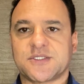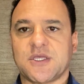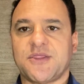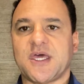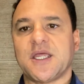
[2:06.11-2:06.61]

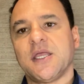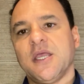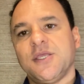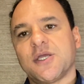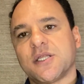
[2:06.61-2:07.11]
so that
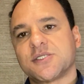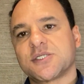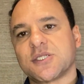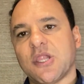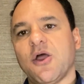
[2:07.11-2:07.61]
you can
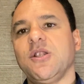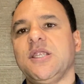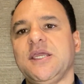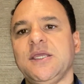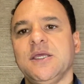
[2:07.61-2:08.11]

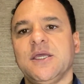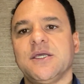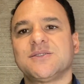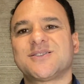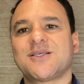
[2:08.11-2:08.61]
slowly
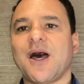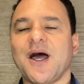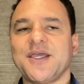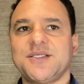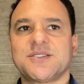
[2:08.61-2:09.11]

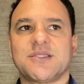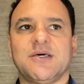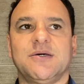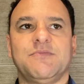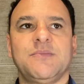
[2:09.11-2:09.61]
entice
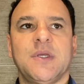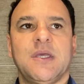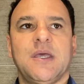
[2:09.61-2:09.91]
them